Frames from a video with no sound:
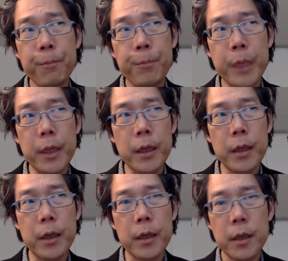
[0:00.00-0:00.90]

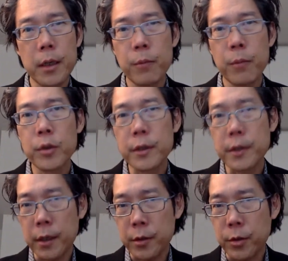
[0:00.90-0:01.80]
be
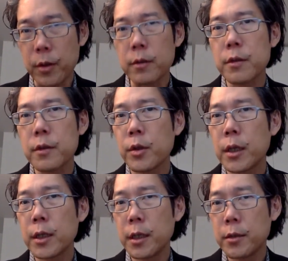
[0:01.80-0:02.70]
multi-sectoral. So they
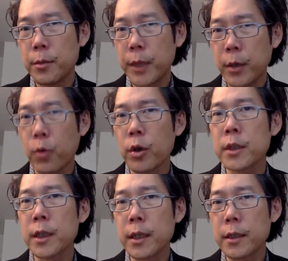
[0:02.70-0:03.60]
need to be
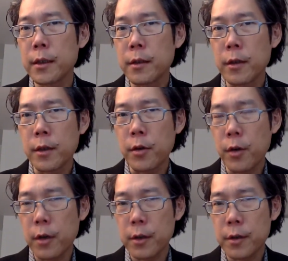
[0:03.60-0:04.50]
coordinated
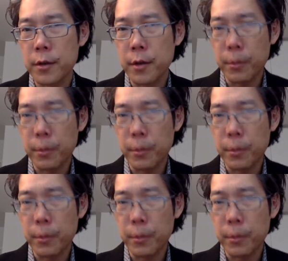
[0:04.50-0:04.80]
across the